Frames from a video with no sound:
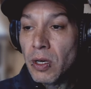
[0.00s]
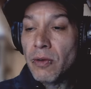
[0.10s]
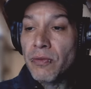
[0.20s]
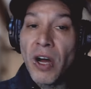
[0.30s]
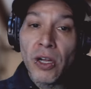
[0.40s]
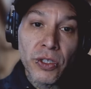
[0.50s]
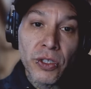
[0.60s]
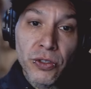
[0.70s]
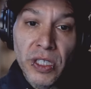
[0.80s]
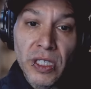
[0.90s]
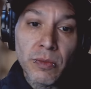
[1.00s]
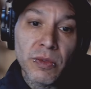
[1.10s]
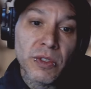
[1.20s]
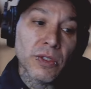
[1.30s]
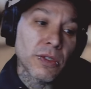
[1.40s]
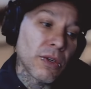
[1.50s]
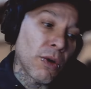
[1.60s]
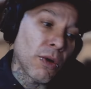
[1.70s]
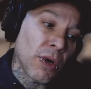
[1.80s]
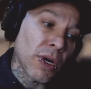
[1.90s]
follow your dreams
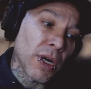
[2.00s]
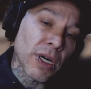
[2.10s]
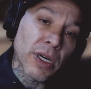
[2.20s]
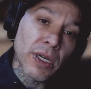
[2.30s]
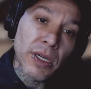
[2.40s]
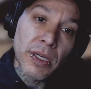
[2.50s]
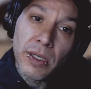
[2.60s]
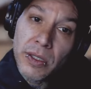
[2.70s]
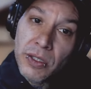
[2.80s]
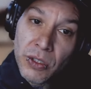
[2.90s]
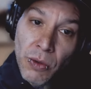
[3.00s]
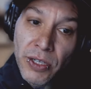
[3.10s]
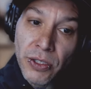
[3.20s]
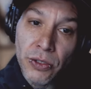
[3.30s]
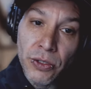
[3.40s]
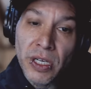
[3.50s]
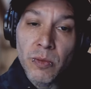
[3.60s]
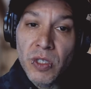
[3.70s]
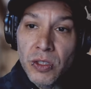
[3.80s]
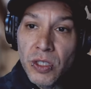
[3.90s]
or squash your
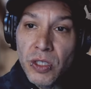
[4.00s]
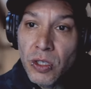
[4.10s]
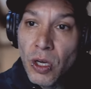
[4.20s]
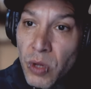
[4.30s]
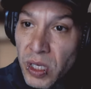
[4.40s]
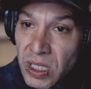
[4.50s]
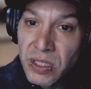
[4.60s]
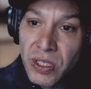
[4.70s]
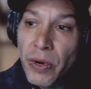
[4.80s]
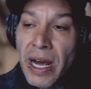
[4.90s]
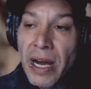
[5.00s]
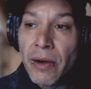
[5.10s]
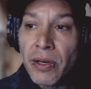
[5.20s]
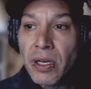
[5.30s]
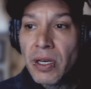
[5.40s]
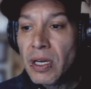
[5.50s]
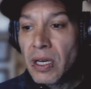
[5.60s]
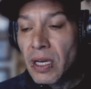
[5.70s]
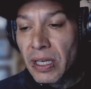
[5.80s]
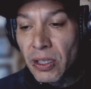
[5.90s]
dreams and just go the easy route,
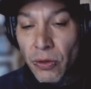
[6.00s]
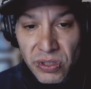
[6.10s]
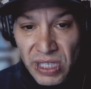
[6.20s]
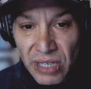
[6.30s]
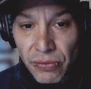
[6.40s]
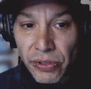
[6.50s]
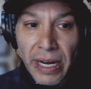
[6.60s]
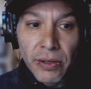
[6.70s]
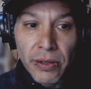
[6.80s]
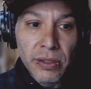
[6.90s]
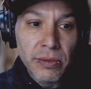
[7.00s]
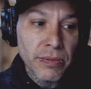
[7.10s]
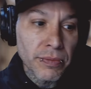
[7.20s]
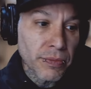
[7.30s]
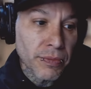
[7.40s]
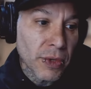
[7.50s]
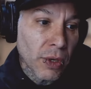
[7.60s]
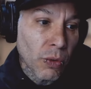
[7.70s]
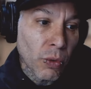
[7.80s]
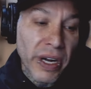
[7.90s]
go the safe route,
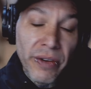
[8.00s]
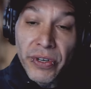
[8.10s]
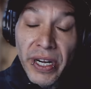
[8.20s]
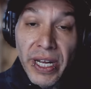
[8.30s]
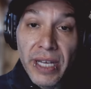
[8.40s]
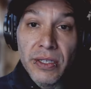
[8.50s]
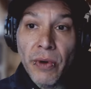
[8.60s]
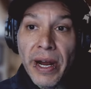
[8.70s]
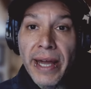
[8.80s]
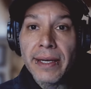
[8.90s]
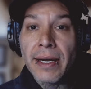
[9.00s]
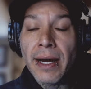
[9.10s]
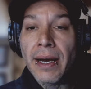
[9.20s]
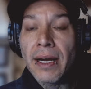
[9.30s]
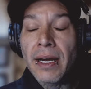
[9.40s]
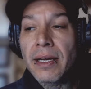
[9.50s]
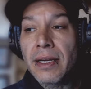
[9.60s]
whatever it is, right? Uh,